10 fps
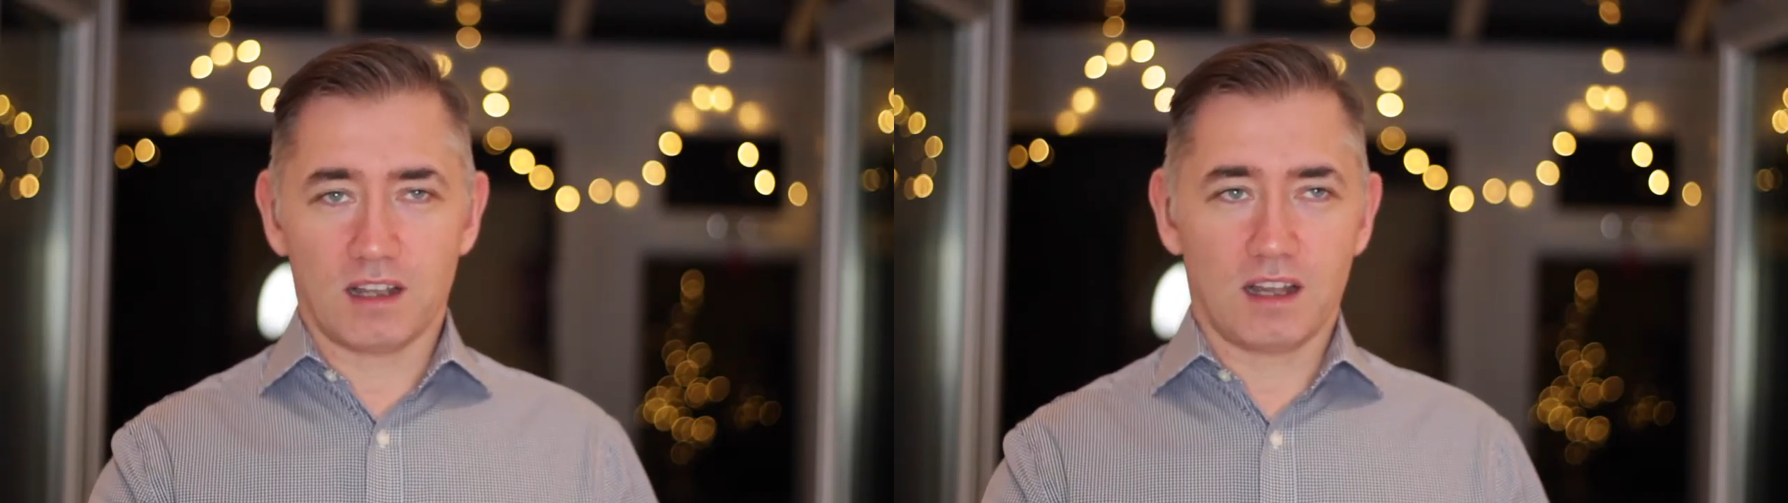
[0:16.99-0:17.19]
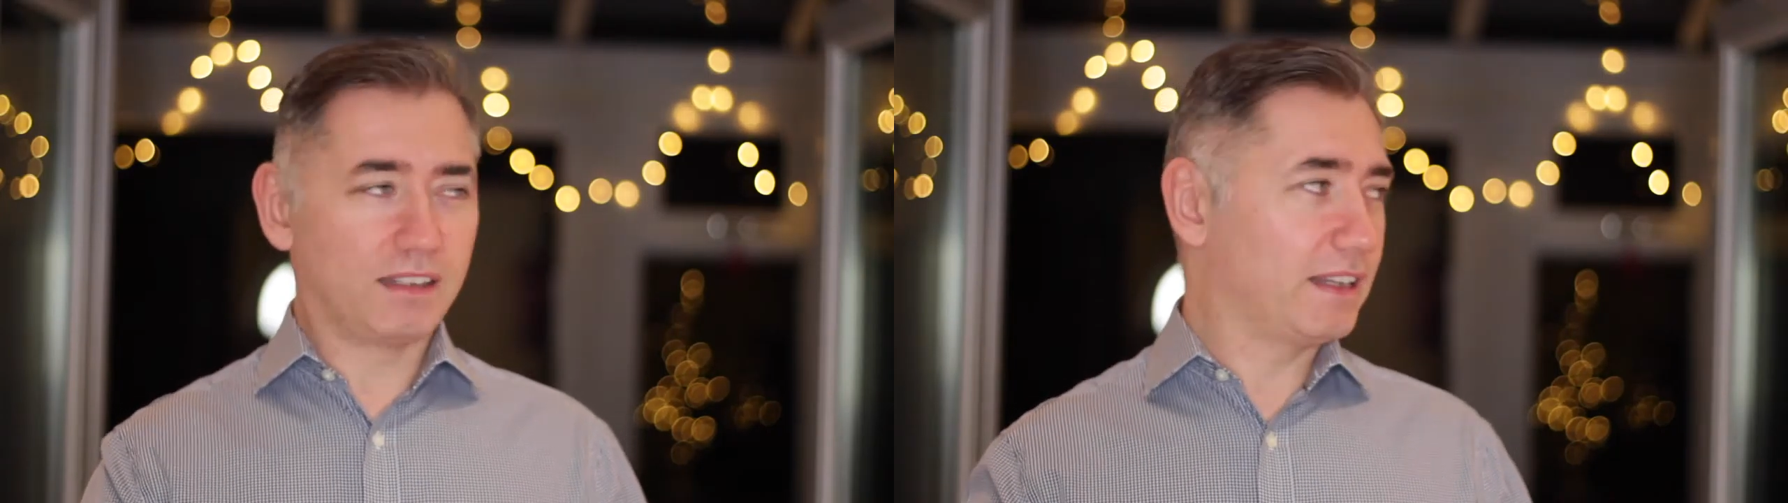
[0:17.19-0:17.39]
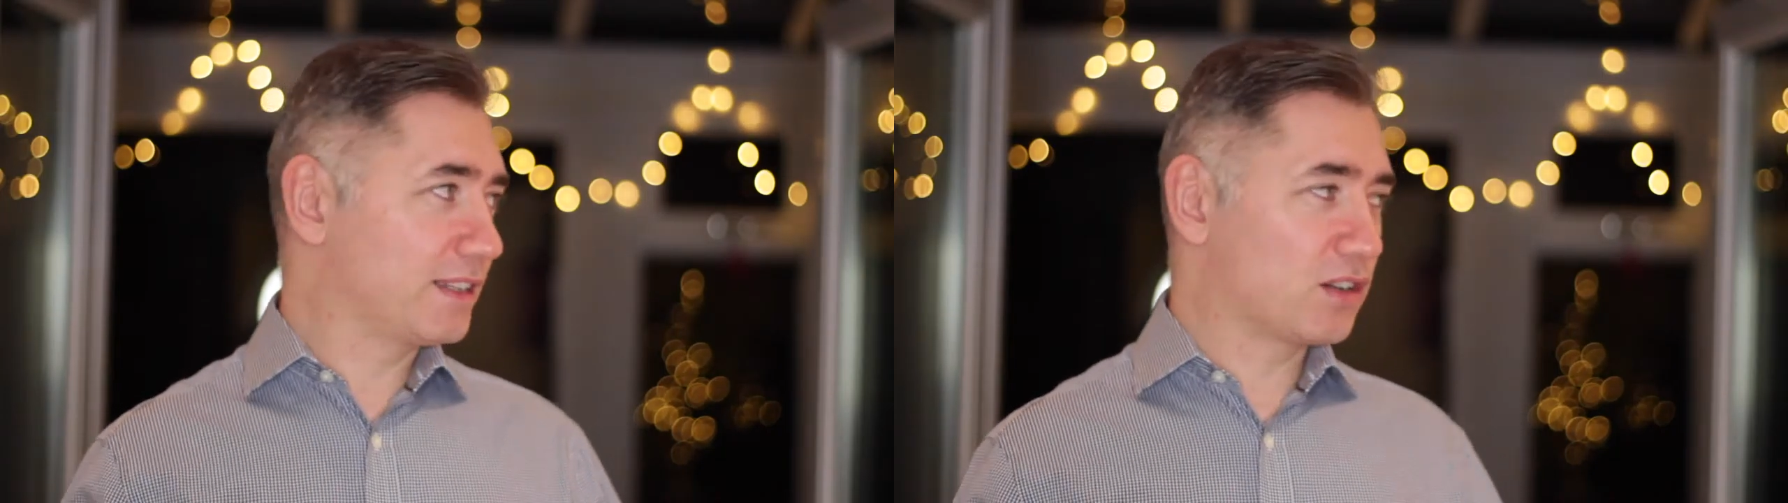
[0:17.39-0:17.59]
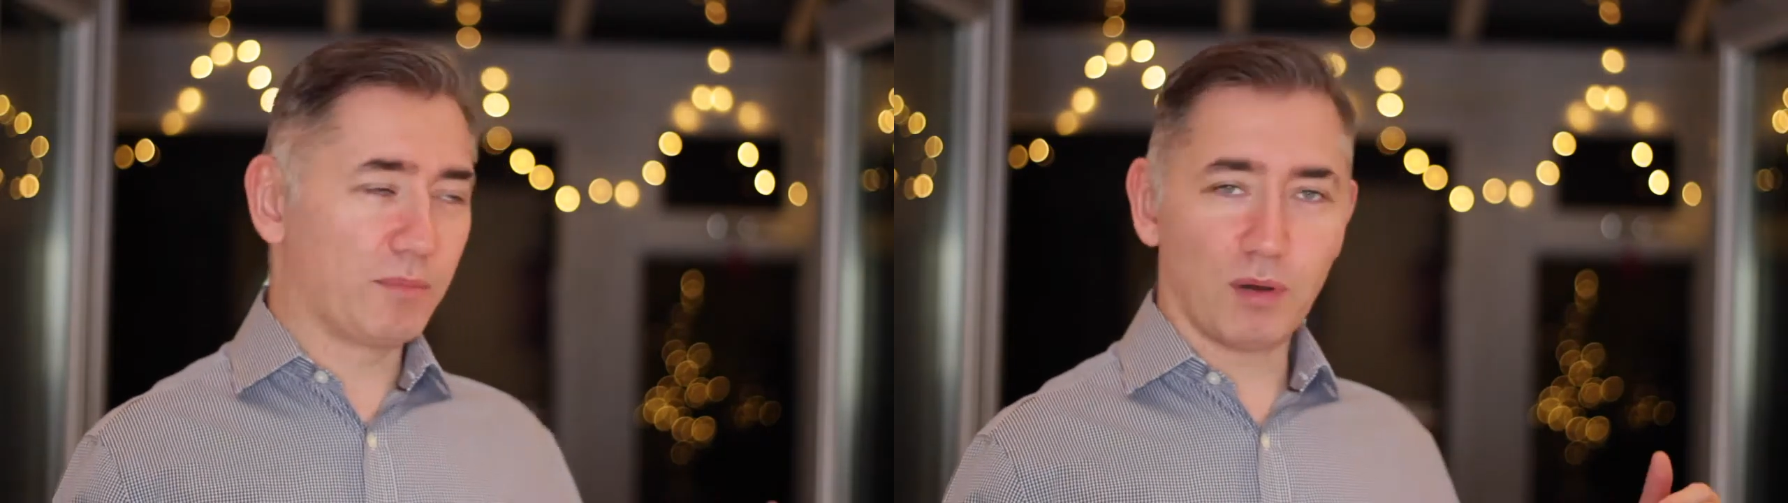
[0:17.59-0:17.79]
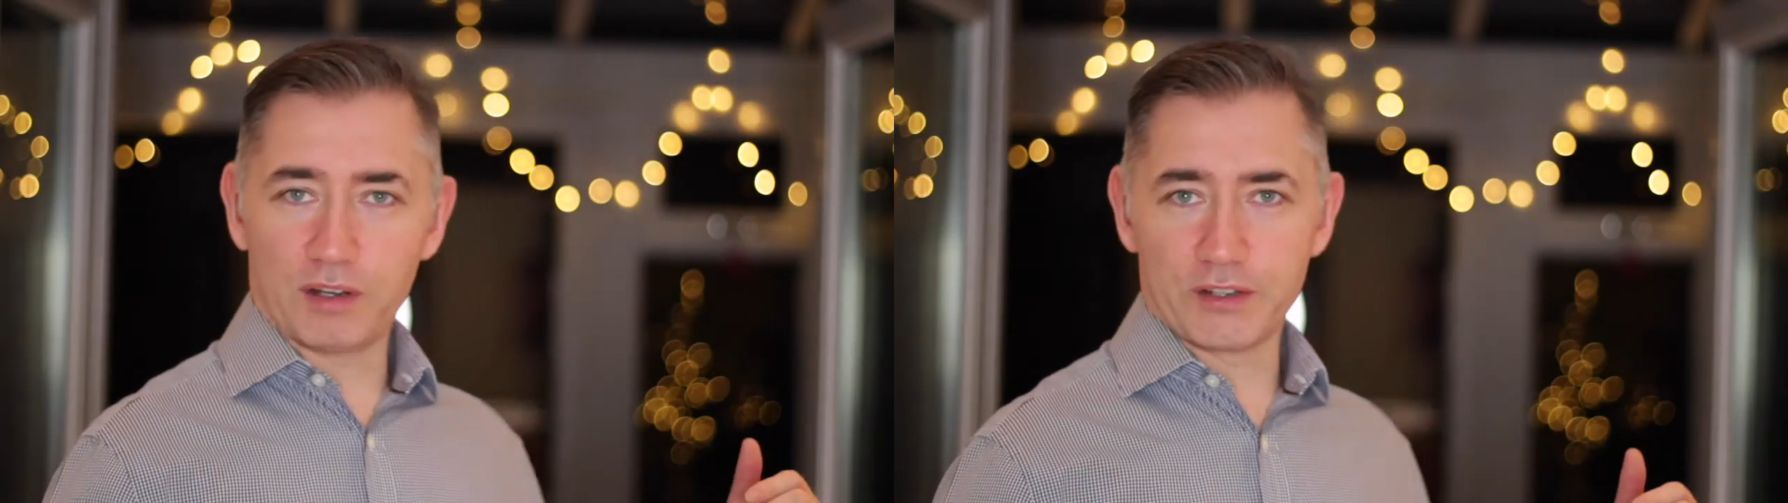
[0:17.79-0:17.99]
I need to
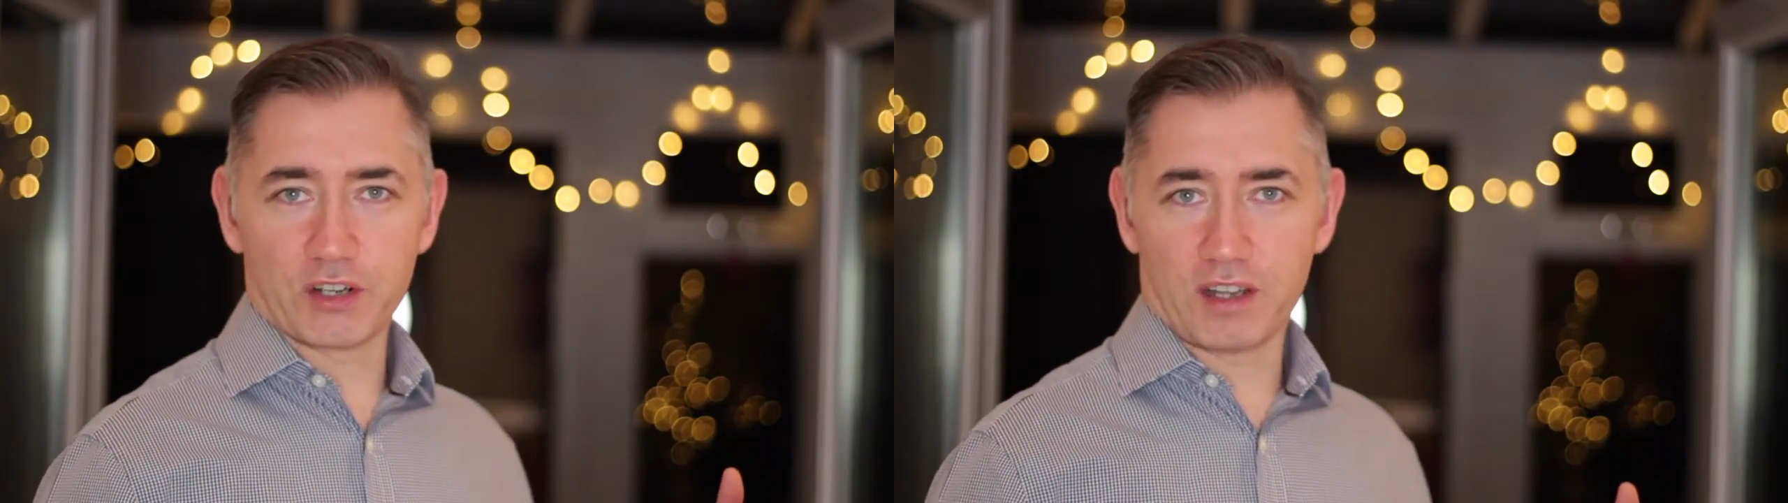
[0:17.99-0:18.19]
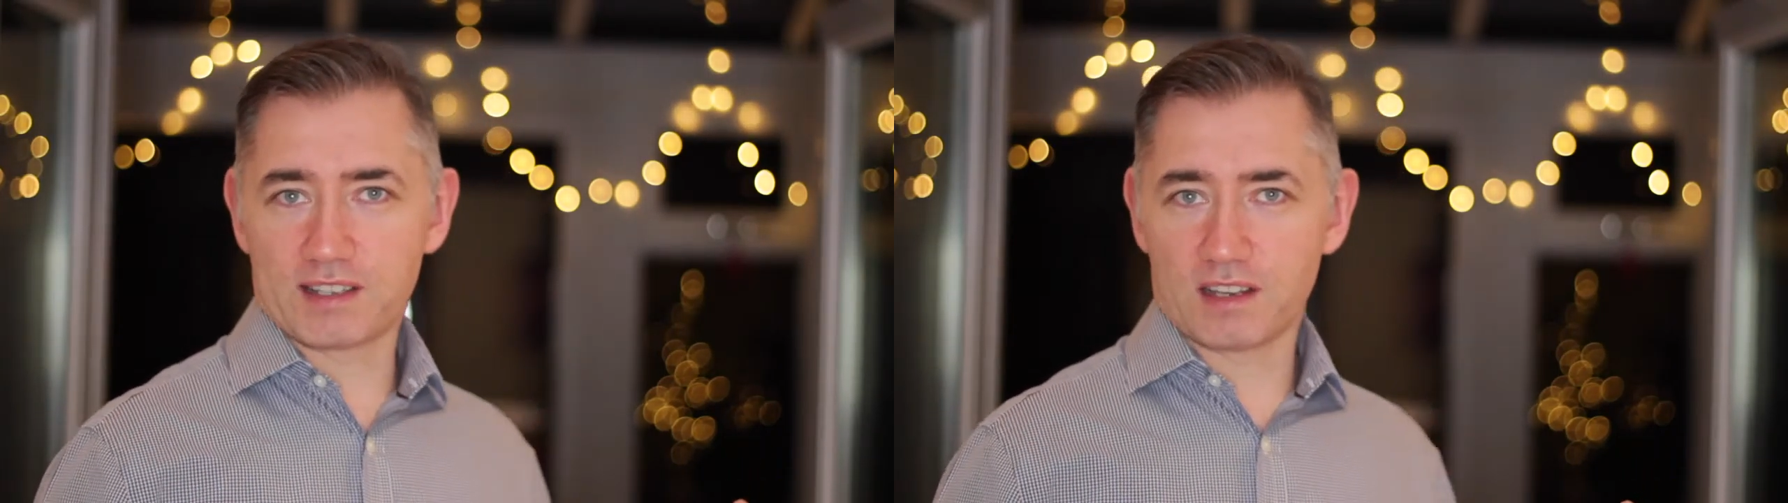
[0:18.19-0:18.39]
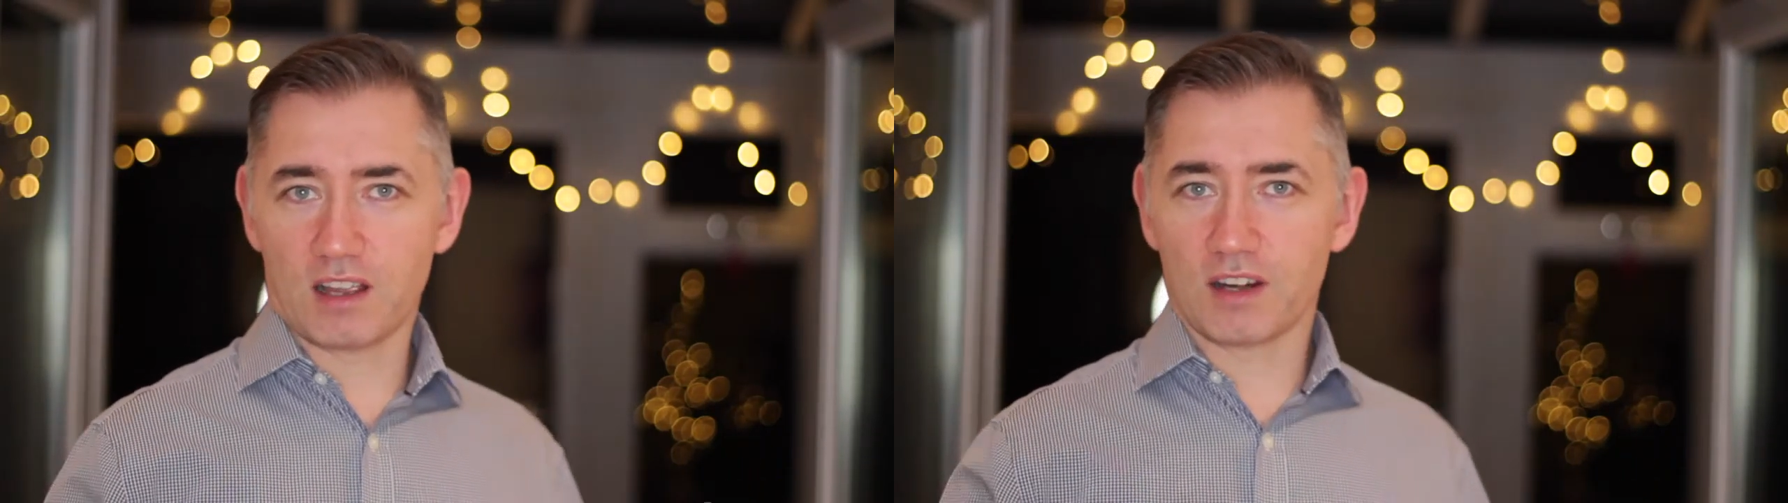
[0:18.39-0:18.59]
apologise.